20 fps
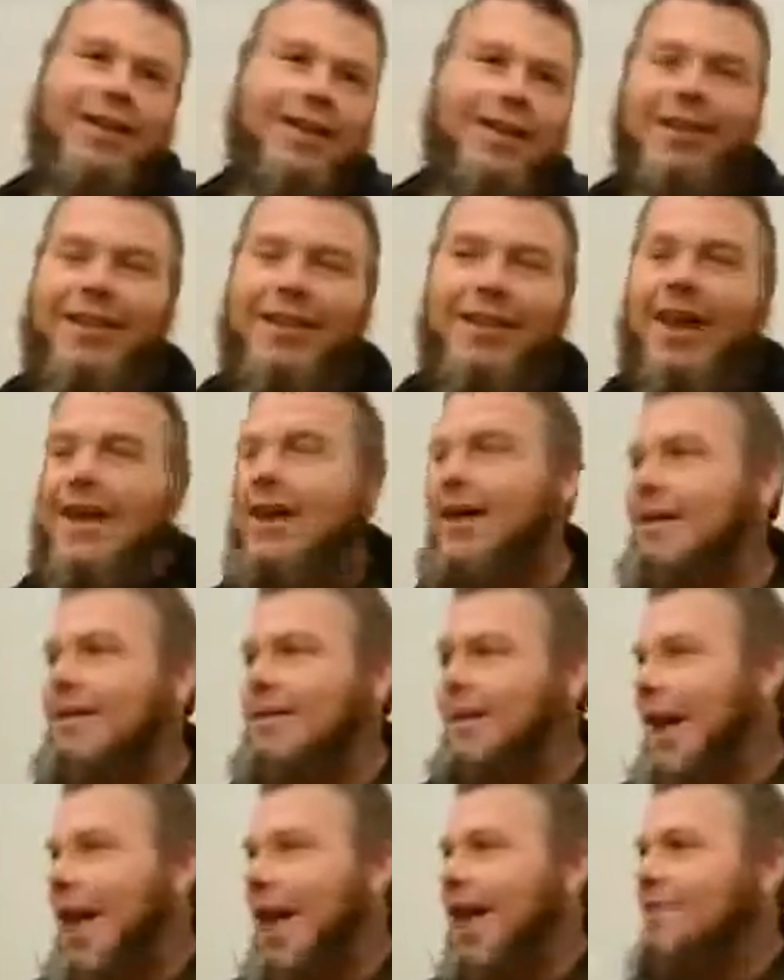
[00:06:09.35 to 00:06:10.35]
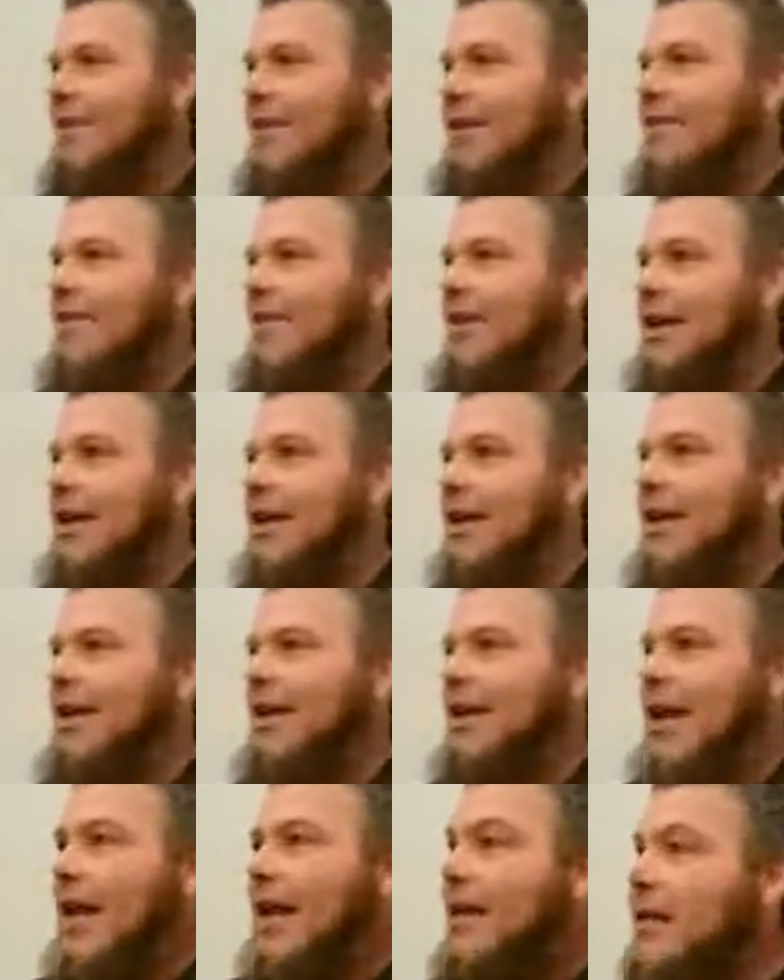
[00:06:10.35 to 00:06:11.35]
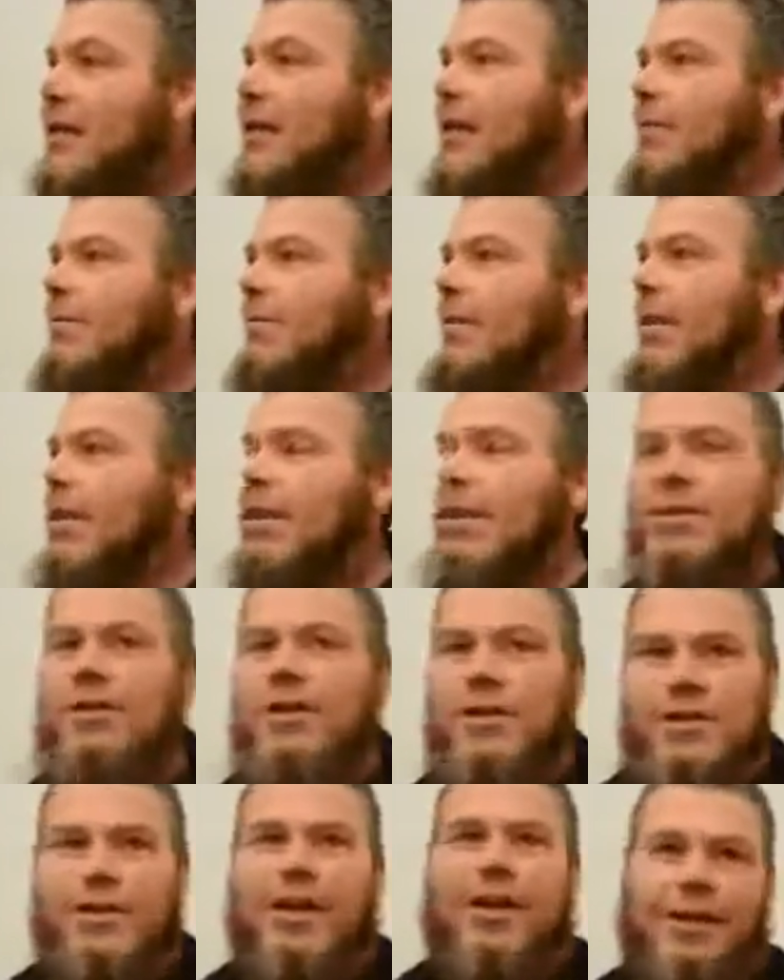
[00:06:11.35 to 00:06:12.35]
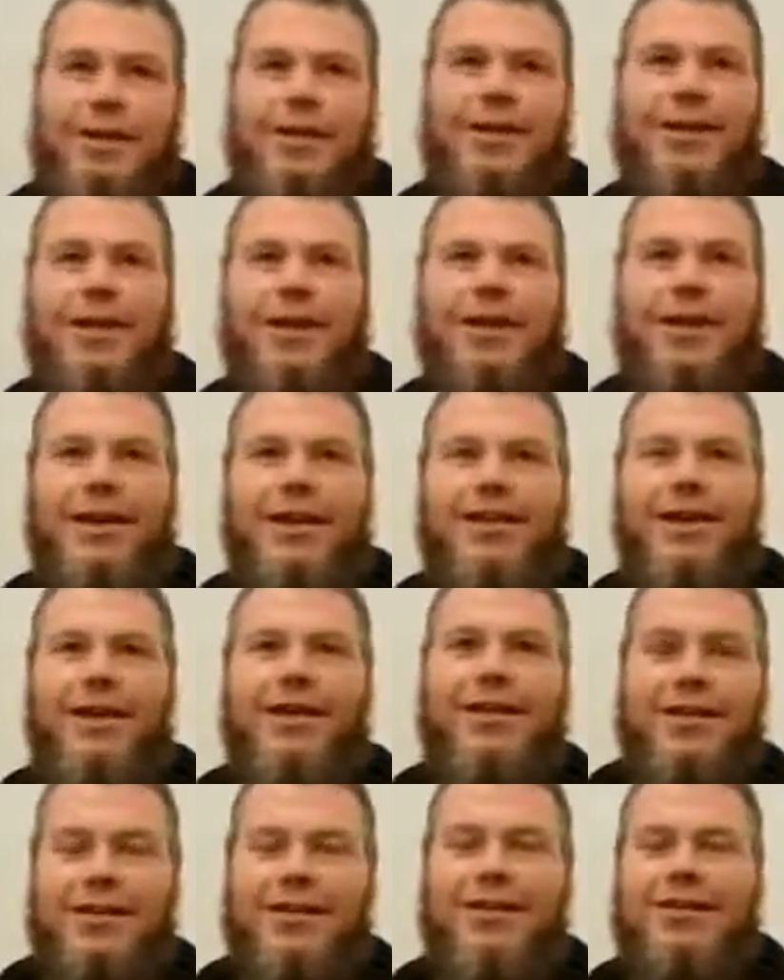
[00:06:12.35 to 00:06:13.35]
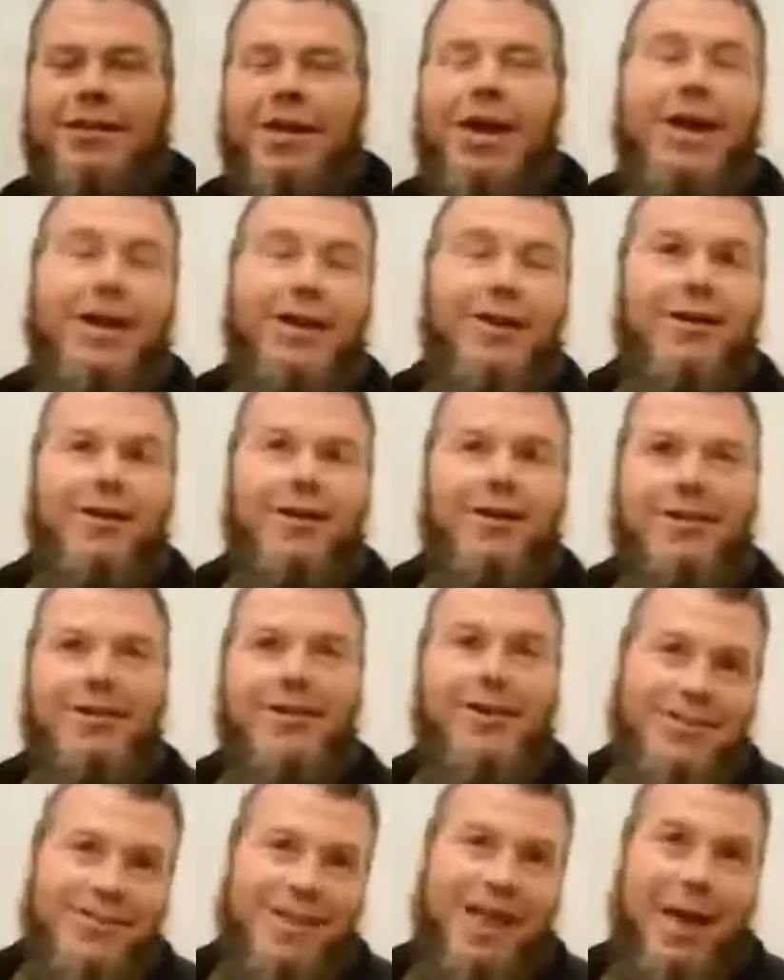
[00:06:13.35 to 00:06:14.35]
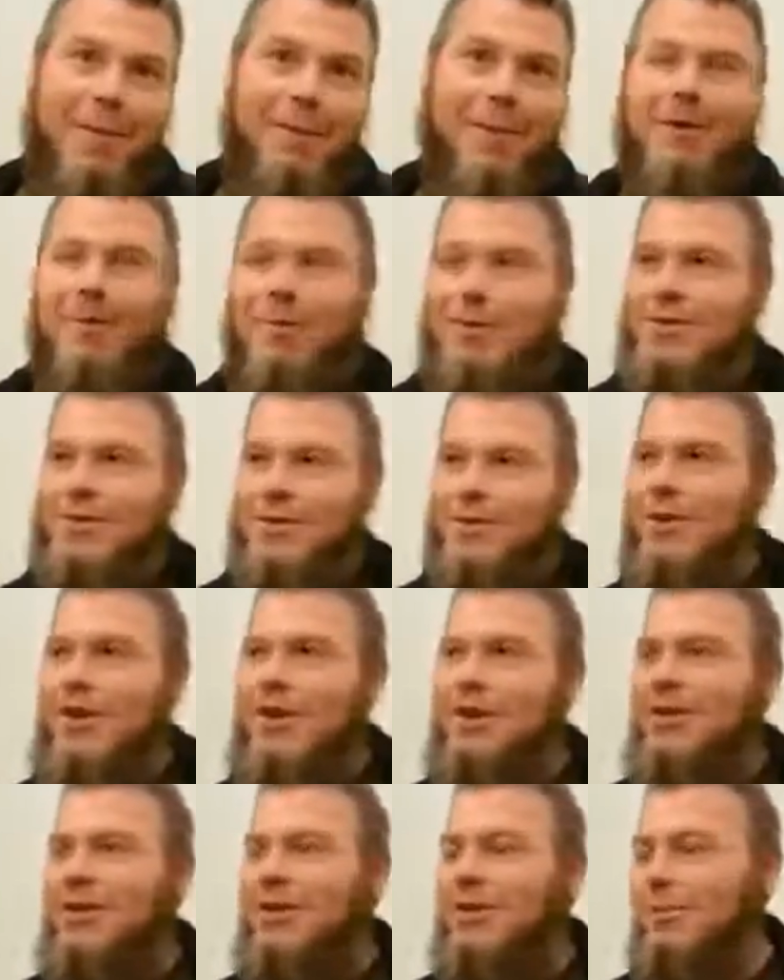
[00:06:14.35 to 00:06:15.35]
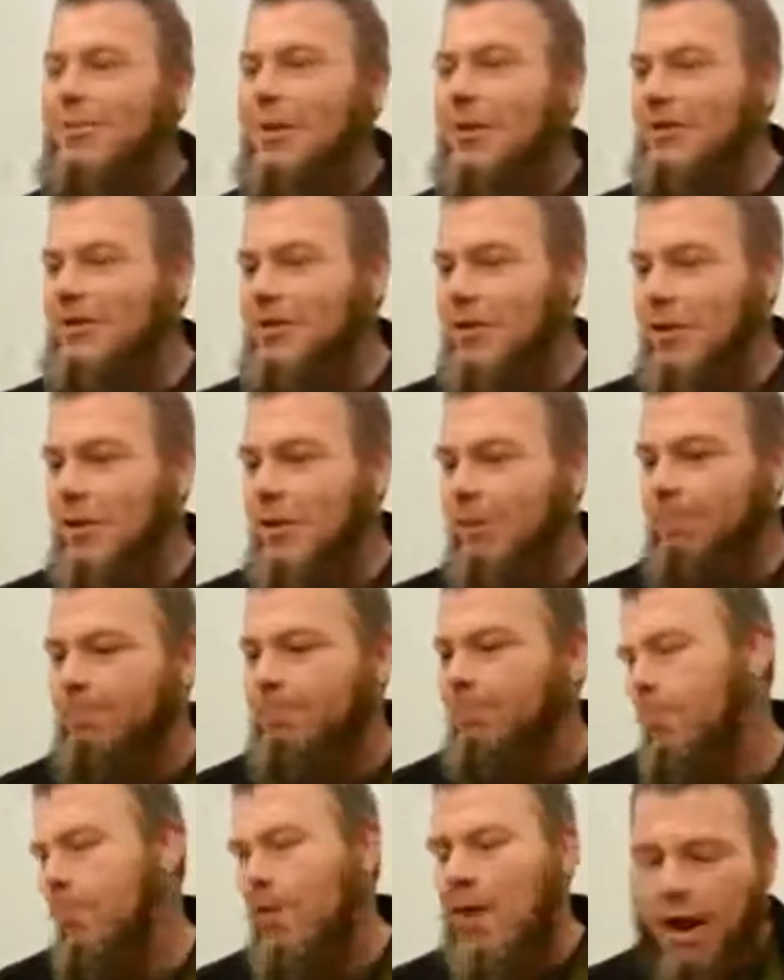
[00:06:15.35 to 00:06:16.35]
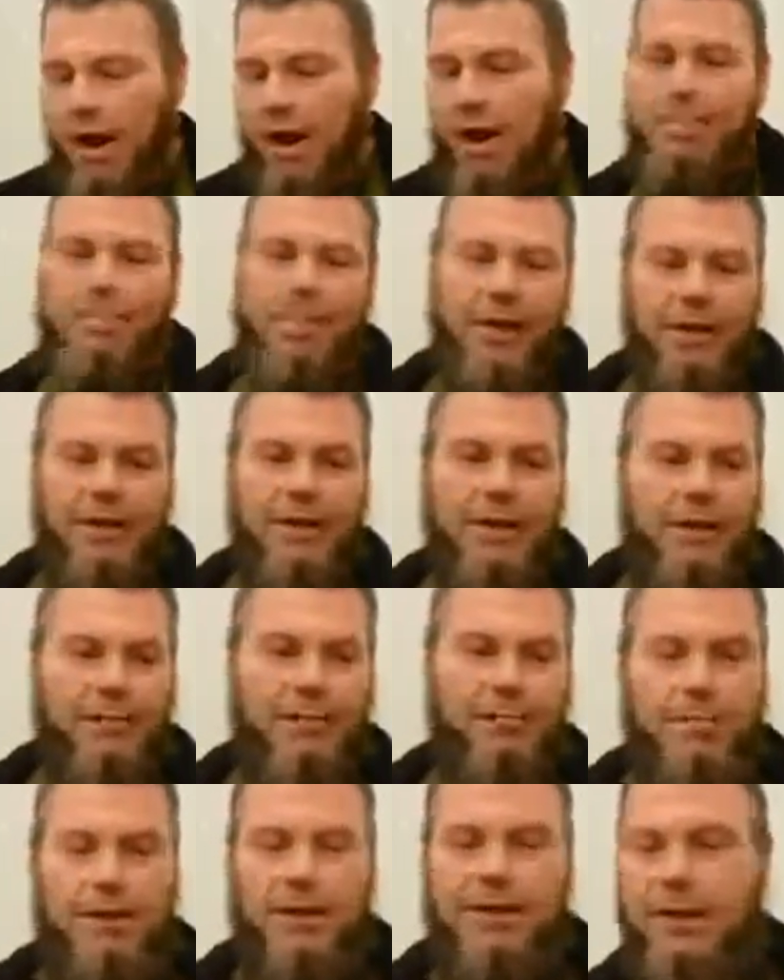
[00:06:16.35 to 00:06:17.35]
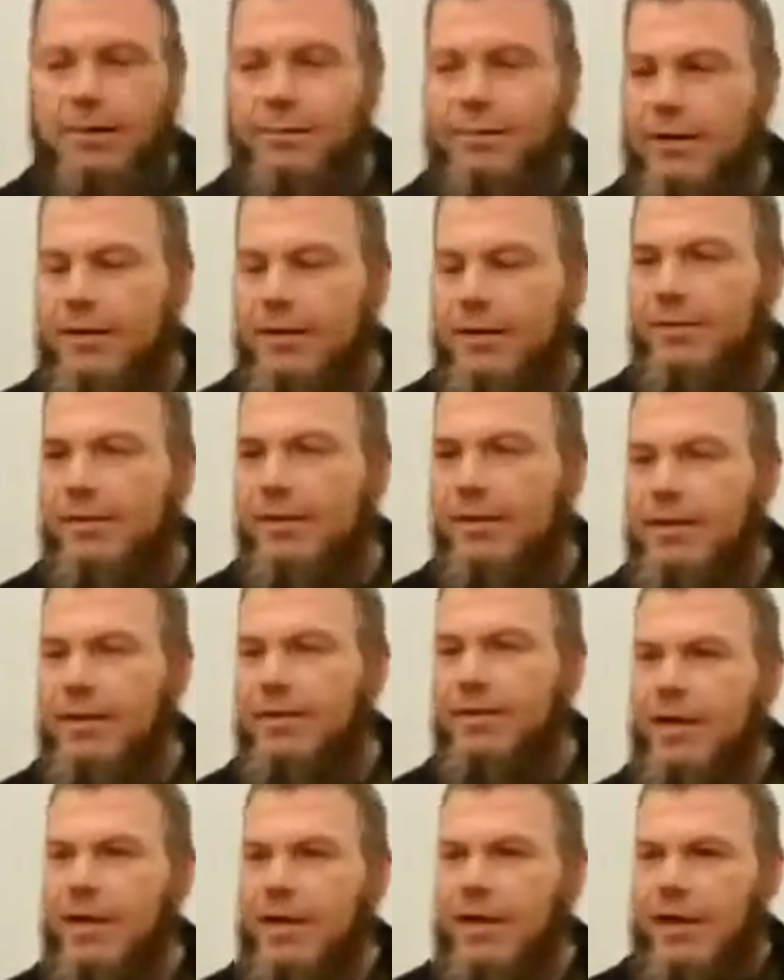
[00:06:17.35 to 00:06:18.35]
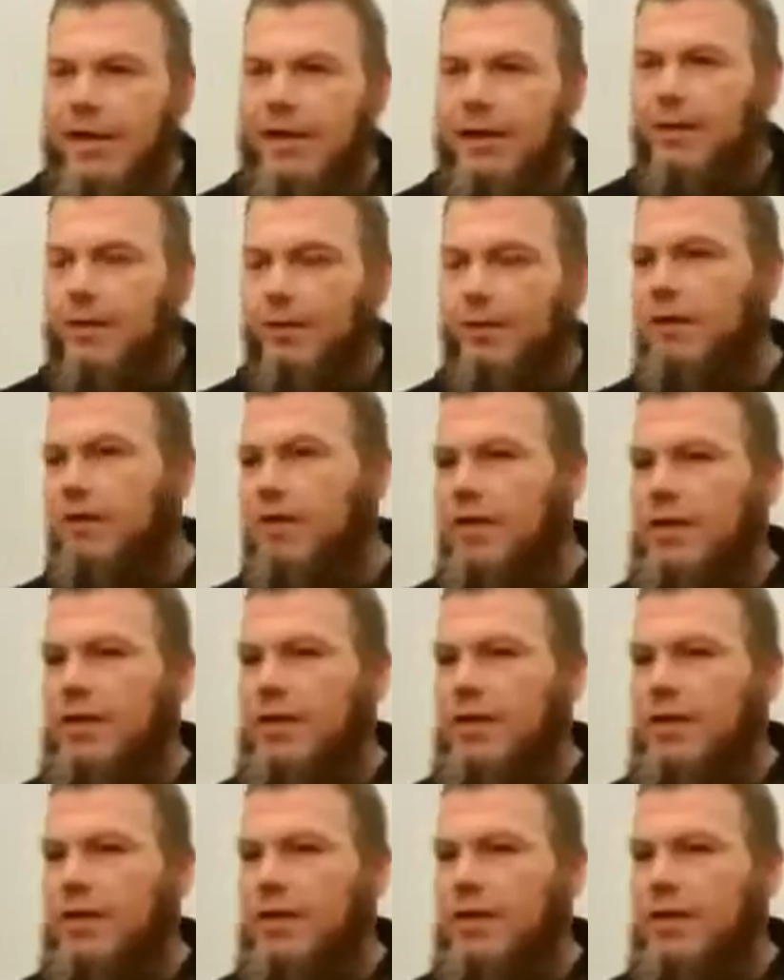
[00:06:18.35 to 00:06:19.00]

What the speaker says: Like I didn't have anything against anybody, just that the title Islamic was a region to me. So I picked up the DVD, and